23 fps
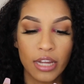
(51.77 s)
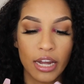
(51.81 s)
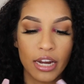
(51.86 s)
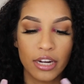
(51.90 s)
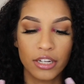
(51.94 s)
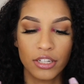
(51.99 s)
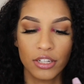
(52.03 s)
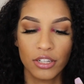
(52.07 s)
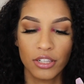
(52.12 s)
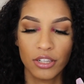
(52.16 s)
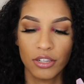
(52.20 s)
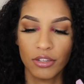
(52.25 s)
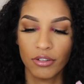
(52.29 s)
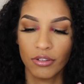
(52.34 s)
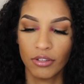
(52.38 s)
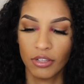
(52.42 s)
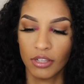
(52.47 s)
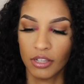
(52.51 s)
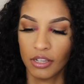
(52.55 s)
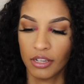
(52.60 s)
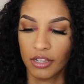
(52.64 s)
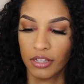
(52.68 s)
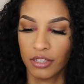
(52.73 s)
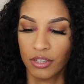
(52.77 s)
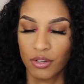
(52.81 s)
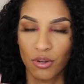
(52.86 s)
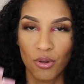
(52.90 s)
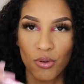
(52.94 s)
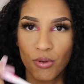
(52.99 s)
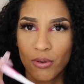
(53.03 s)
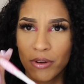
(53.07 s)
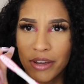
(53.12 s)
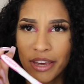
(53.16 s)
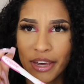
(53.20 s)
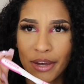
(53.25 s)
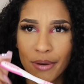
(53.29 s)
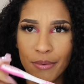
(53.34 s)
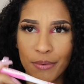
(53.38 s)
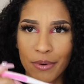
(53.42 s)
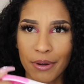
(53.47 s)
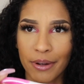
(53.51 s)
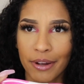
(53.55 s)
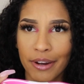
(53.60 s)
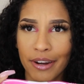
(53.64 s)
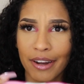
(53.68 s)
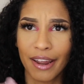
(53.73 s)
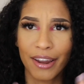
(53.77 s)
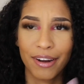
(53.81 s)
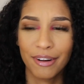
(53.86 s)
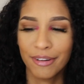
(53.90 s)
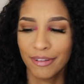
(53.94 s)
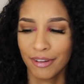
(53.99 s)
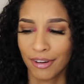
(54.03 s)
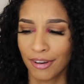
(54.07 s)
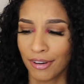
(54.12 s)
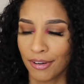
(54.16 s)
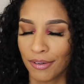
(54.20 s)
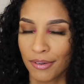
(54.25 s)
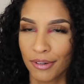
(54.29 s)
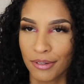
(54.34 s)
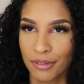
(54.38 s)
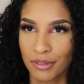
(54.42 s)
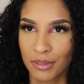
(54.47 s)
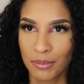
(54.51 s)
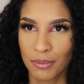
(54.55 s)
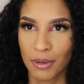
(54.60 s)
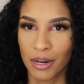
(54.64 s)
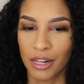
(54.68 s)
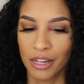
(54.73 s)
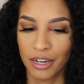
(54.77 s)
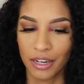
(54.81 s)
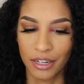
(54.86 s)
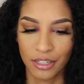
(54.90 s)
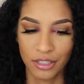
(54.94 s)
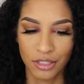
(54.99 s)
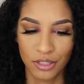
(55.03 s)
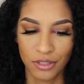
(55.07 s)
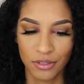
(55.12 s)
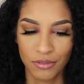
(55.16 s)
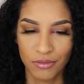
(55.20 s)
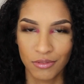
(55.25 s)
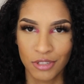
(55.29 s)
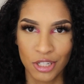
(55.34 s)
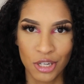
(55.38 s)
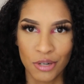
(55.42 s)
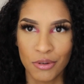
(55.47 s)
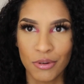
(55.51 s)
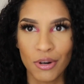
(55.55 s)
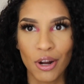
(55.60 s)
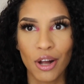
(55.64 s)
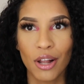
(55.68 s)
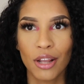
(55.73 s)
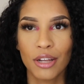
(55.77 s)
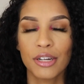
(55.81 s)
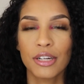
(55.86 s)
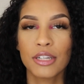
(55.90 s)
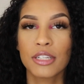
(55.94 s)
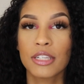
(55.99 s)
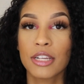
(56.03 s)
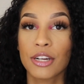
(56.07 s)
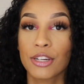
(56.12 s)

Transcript: I just use this Colgate one. I don't know, it was probably like $2.